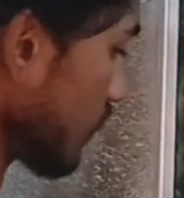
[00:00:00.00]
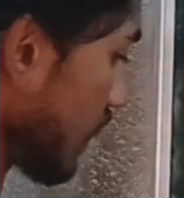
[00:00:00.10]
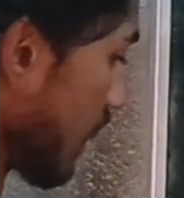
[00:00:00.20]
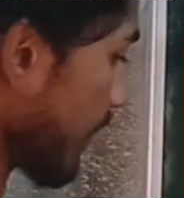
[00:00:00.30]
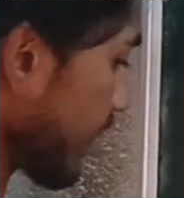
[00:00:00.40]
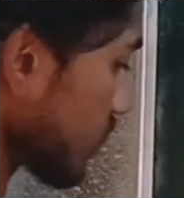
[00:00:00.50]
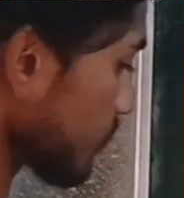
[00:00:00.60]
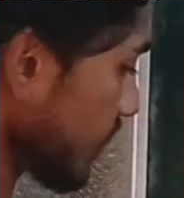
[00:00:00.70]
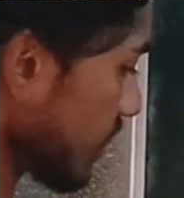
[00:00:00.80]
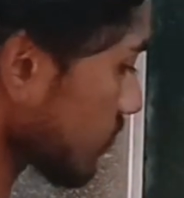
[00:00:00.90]
a minus
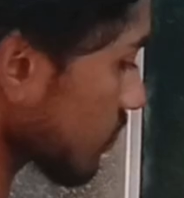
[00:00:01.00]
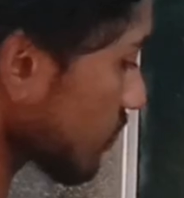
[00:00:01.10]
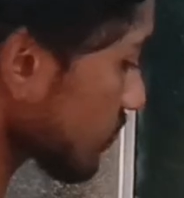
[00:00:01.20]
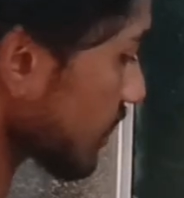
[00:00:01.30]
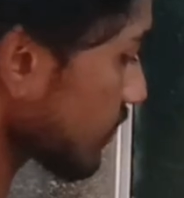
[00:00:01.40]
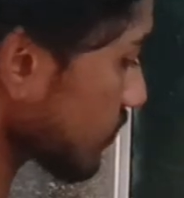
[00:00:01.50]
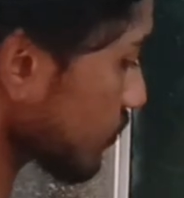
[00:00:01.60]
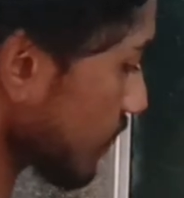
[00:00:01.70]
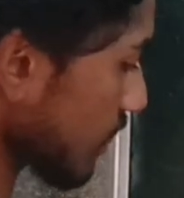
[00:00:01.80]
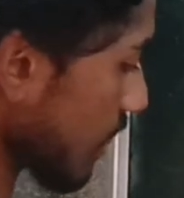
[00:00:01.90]
b is constant, so we
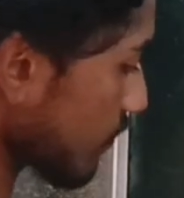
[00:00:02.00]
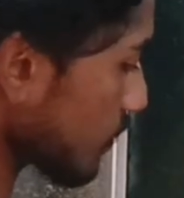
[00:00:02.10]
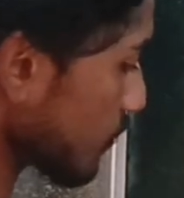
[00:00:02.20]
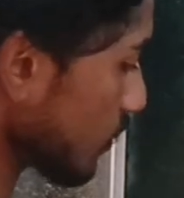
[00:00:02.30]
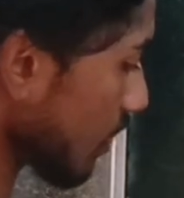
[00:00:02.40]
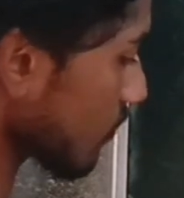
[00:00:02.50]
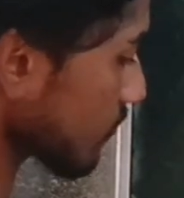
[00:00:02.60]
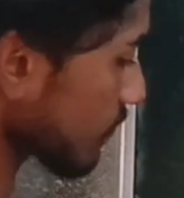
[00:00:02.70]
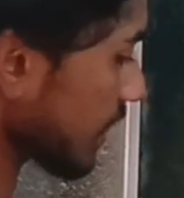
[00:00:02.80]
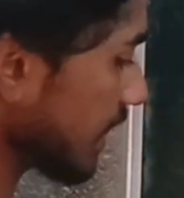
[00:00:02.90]
can have to pull out from
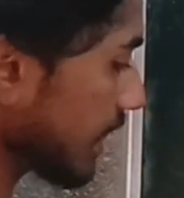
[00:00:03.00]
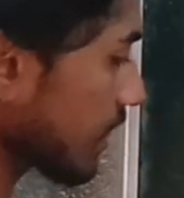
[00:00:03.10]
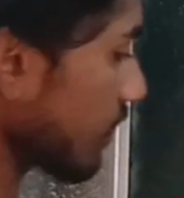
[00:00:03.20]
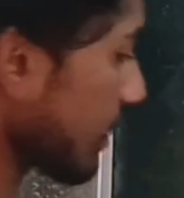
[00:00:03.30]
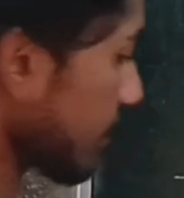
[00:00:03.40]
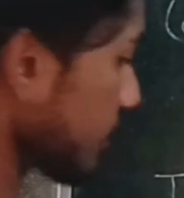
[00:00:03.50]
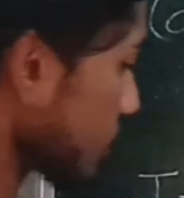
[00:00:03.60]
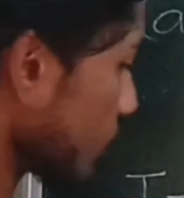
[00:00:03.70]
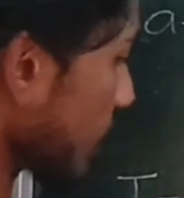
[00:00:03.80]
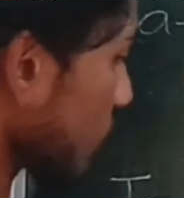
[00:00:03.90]
the integral, and this is
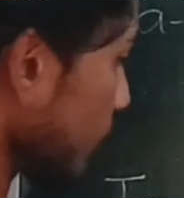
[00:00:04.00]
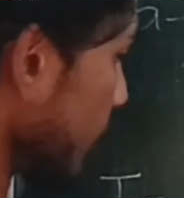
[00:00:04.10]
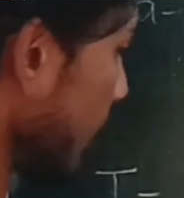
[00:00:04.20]
going to be